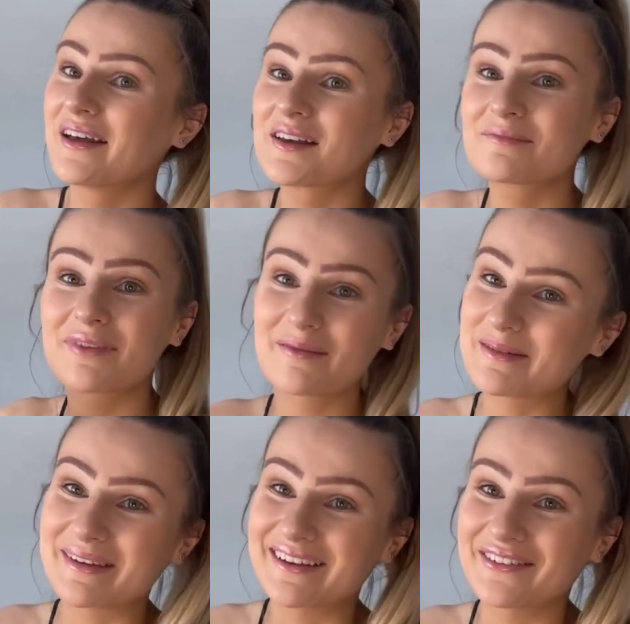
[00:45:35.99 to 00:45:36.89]
Probably be
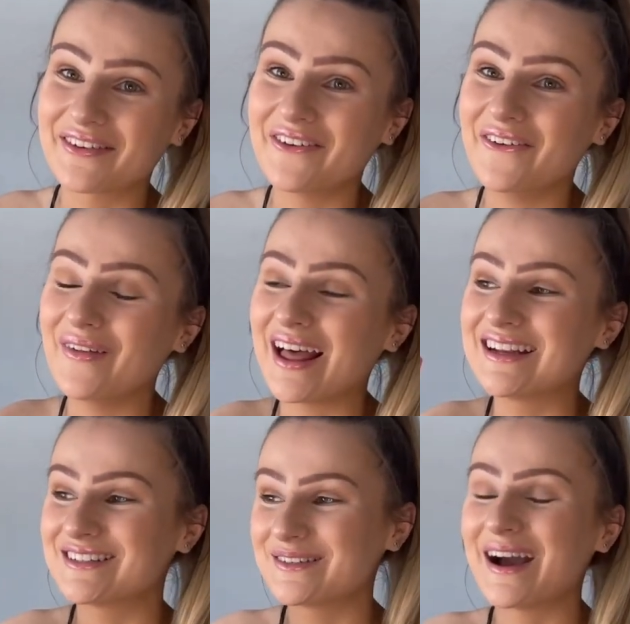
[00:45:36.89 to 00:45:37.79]
another haul. I
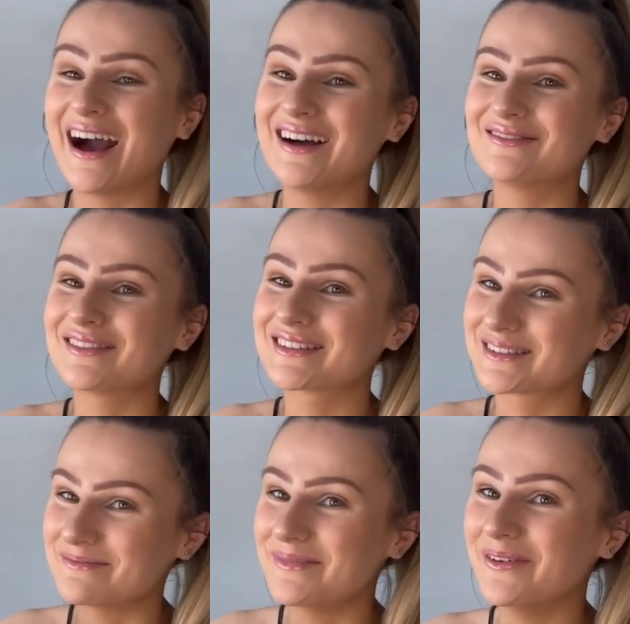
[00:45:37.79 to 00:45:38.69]
do have some
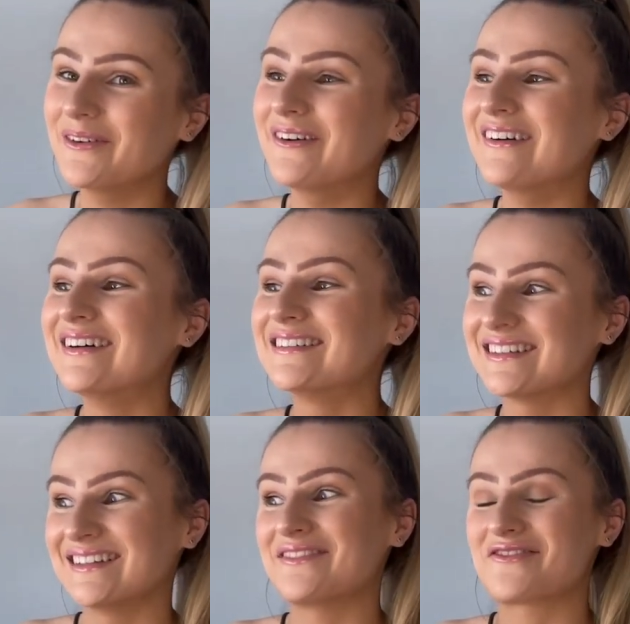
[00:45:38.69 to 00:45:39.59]
more
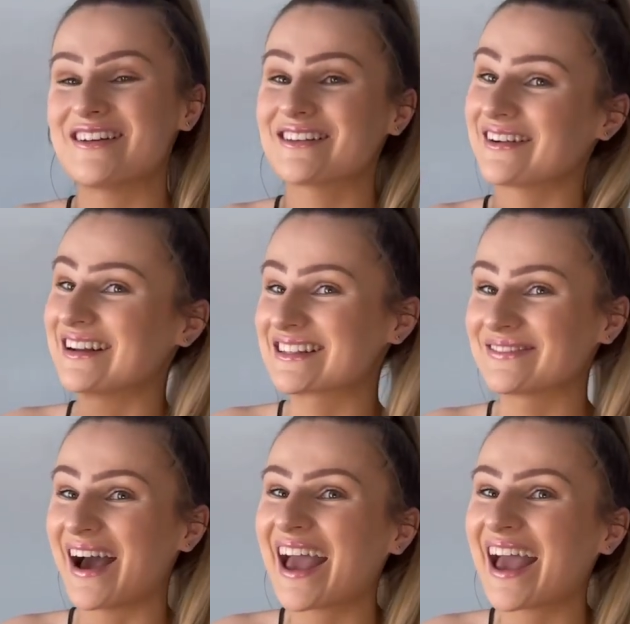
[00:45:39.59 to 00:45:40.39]
deliveries on its way.